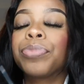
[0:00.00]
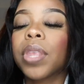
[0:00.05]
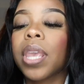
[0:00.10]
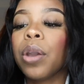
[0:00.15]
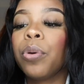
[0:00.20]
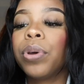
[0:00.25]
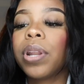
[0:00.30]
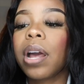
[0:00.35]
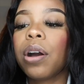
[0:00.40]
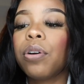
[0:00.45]

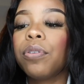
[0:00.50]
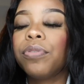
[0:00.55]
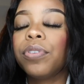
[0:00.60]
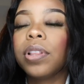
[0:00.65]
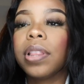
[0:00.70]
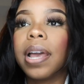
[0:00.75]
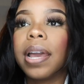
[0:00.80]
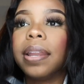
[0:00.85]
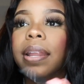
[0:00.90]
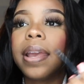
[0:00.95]
And when I
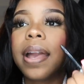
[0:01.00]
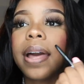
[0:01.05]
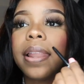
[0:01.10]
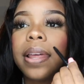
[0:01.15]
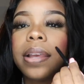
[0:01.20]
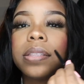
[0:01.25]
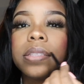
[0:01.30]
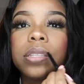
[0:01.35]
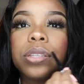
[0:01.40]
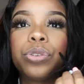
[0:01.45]
overline it, I
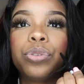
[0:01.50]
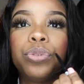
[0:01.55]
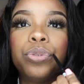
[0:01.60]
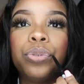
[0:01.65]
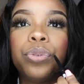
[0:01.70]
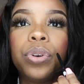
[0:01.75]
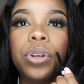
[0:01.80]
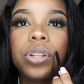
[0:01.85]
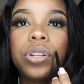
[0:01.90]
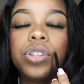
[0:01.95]
like
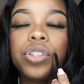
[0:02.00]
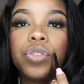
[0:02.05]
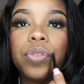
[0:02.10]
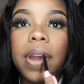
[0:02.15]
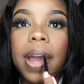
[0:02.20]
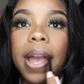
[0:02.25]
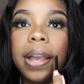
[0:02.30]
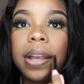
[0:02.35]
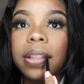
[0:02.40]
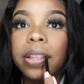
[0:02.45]
to
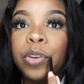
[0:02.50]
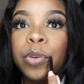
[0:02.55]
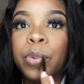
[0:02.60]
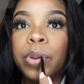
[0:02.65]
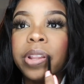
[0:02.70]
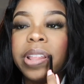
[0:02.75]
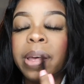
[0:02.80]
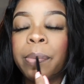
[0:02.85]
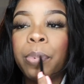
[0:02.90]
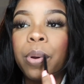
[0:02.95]
drag a little
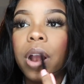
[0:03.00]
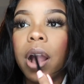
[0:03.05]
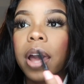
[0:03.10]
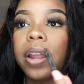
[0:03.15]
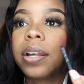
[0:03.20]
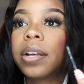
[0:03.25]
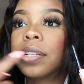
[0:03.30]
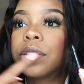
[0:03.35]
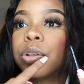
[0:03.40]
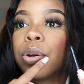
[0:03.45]
bit of that
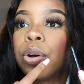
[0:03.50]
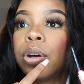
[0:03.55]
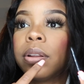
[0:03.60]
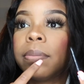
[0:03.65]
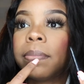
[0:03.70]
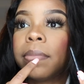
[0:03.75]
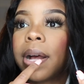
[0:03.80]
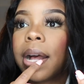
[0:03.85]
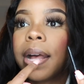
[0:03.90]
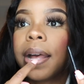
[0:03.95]
product
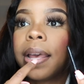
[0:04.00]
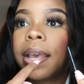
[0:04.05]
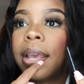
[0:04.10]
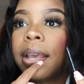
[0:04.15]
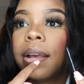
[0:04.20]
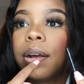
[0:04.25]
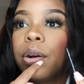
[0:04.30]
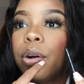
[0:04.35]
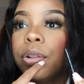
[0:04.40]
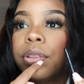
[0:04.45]
on
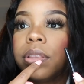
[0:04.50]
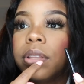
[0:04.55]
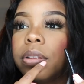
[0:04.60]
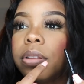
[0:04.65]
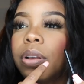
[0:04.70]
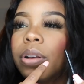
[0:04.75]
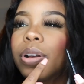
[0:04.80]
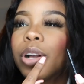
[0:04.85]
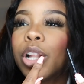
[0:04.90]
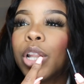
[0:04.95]
my,
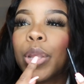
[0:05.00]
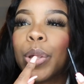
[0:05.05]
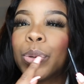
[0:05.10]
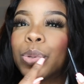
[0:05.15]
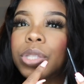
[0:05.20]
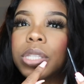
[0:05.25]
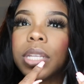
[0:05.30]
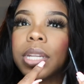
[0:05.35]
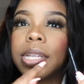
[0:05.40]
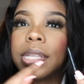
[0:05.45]

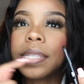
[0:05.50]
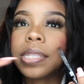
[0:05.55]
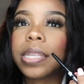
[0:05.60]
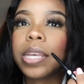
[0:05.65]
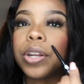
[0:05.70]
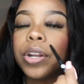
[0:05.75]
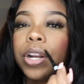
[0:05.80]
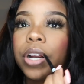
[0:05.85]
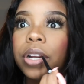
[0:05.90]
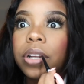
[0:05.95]
close to the
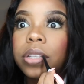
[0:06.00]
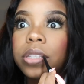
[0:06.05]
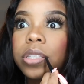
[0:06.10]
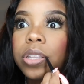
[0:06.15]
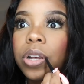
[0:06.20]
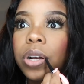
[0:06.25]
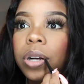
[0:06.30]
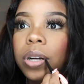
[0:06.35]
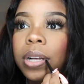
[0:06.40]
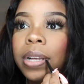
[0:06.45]
center.
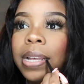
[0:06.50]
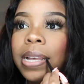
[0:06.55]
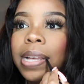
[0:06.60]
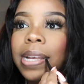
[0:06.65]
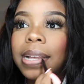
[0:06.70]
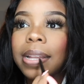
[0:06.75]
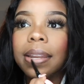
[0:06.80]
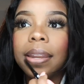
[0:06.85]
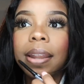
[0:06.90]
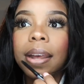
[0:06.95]
So
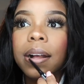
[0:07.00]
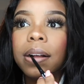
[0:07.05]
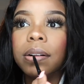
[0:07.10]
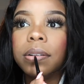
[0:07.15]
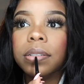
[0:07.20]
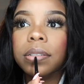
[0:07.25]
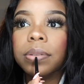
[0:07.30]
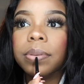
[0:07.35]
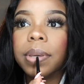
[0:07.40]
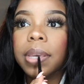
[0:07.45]
not
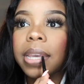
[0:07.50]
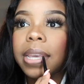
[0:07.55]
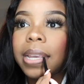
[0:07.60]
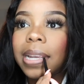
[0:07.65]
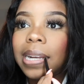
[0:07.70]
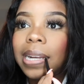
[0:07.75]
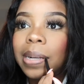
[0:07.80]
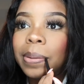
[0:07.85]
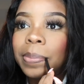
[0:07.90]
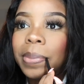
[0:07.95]
all the way
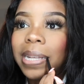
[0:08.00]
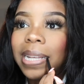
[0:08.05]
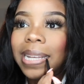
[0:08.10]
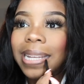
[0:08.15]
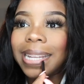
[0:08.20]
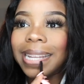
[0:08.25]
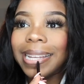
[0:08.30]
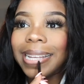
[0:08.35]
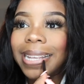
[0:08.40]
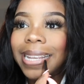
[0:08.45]
here, but
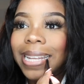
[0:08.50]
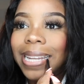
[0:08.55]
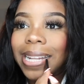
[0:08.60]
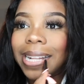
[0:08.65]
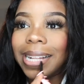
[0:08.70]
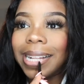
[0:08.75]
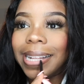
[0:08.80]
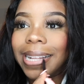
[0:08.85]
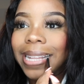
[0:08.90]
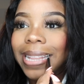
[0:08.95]
you
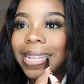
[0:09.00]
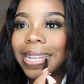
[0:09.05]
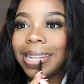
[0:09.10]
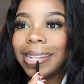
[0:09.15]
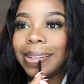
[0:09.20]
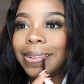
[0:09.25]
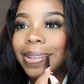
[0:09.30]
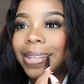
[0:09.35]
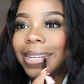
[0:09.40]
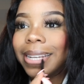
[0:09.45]
know, a
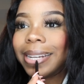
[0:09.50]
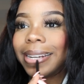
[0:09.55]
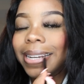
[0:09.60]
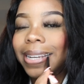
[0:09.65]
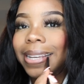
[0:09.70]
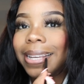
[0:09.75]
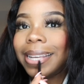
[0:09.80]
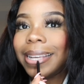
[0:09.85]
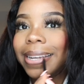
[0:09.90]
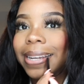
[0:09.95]
little bit
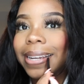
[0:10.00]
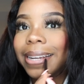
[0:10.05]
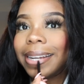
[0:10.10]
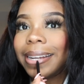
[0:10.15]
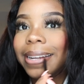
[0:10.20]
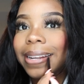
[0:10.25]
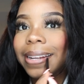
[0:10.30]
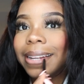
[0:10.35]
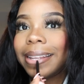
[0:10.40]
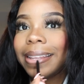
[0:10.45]
right here.
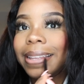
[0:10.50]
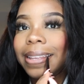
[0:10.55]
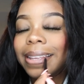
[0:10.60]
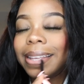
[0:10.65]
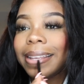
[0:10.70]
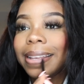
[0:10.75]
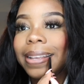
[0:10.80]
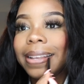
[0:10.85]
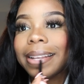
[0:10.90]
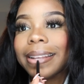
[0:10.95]

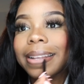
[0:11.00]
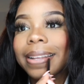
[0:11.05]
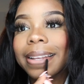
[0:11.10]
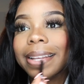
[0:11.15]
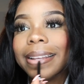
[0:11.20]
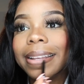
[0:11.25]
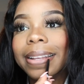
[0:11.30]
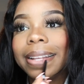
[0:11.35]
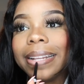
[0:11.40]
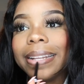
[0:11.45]

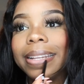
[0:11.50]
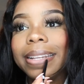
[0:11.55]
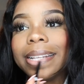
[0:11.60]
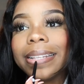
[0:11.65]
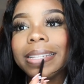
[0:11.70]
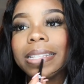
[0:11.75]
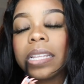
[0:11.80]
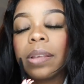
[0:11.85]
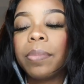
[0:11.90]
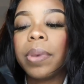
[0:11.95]

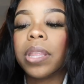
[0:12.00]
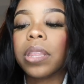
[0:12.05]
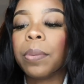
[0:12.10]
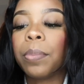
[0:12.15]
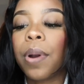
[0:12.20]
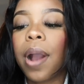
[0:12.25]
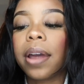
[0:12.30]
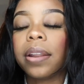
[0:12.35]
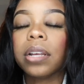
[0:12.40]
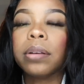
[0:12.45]
Just to make the
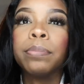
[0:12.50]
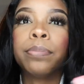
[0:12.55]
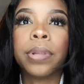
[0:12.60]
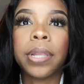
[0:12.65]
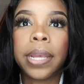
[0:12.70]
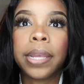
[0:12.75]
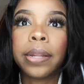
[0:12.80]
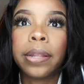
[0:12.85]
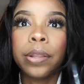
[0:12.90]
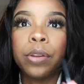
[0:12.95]
product
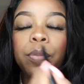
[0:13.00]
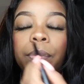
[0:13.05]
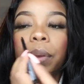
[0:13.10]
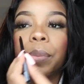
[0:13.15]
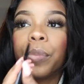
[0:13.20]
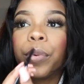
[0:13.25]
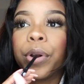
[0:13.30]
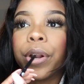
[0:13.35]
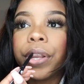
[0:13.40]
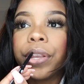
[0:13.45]
blend a little
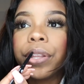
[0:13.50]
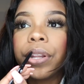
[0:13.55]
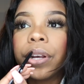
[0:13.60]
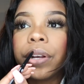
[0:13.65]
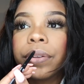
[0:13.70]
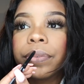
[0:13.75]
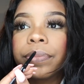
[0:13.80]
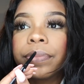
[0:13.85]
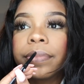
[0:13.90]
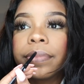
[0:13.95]
bit more, you
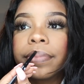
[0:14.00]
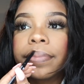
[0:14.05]
know.